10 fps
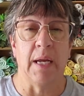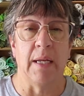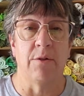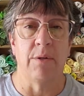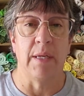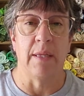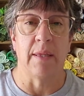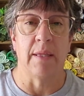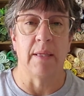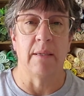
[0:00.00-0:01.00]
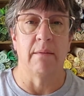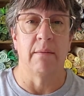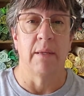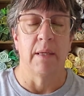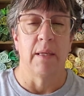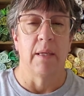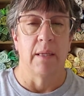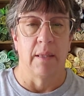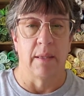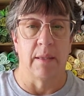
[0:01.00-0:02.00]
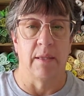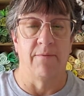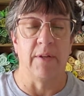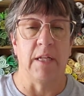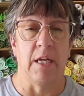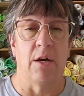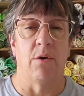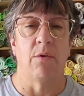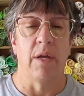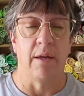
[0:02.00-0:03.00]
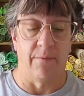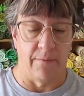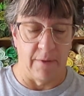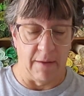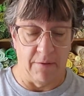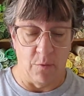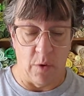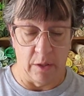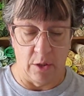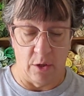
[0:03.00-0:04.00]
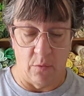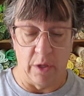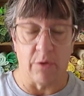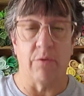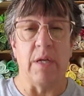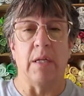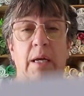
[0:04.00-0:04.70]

underneath the video if you want to know what green